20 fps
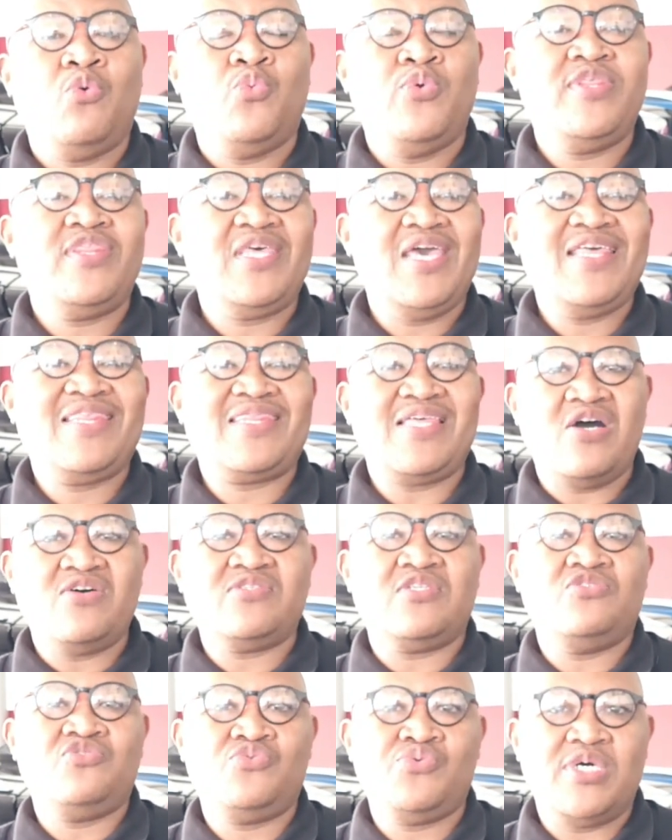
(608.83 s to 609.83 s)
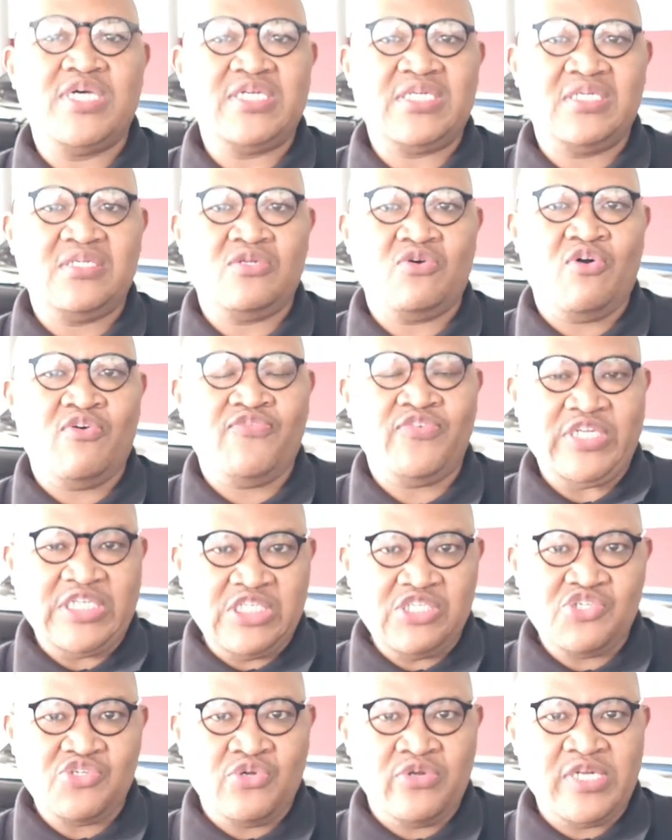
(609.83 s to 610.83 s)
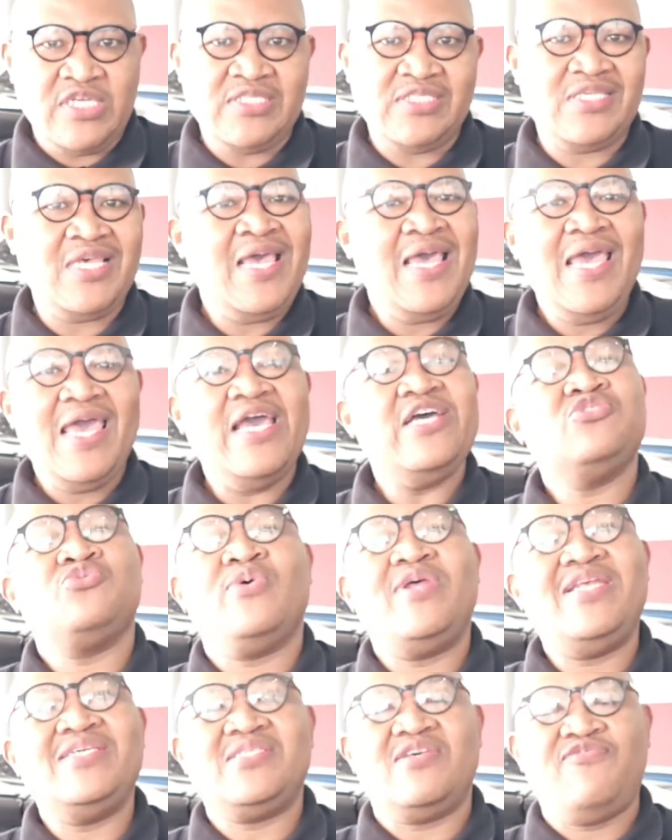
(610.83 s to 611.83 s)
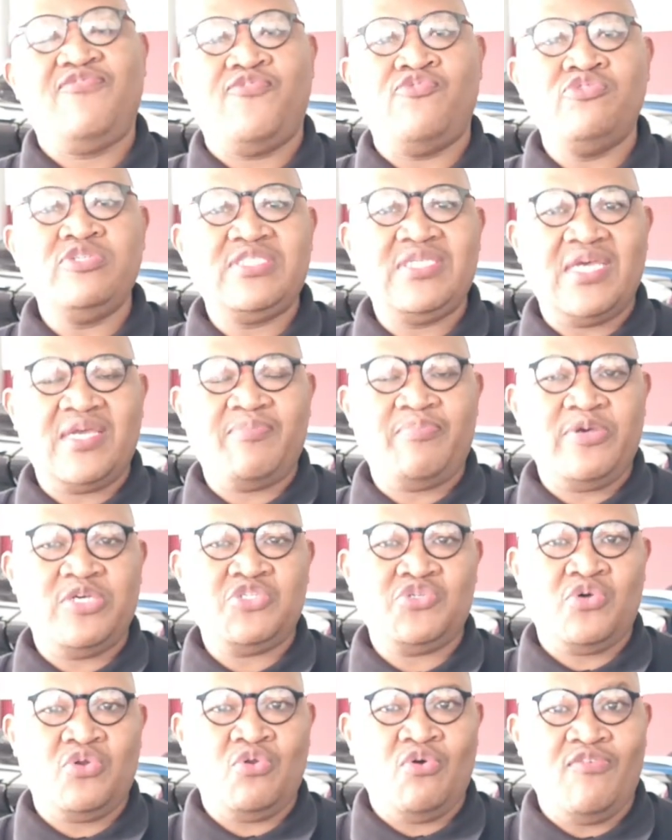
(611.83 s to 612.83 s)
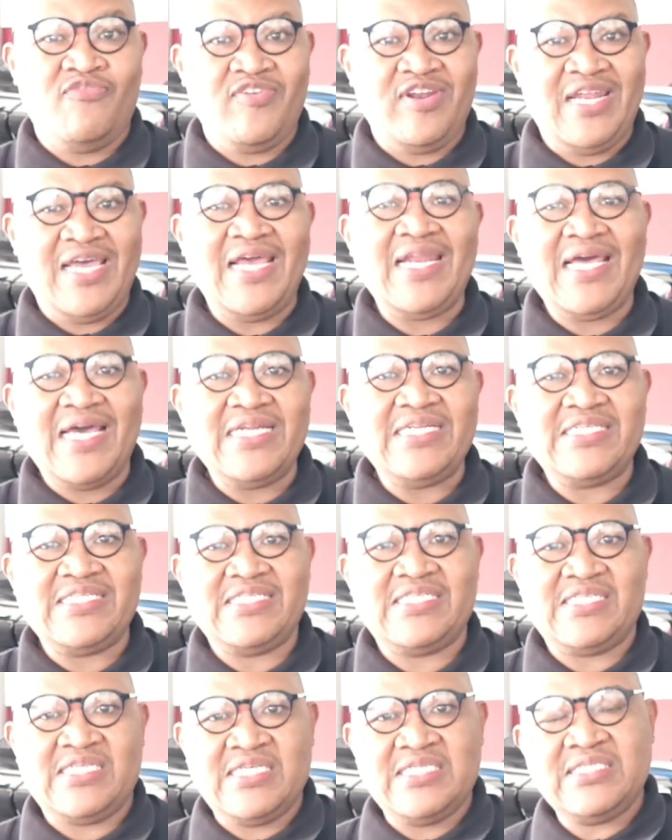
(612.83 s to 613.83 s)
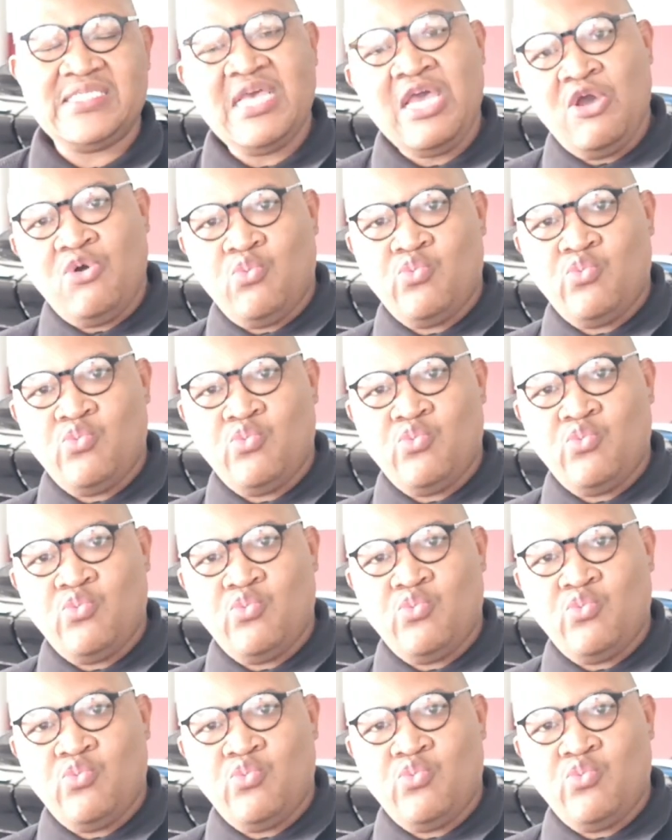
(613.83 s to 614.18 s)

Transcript: with 1,200 of an insurance as well as a full tank petrol of 900 rands,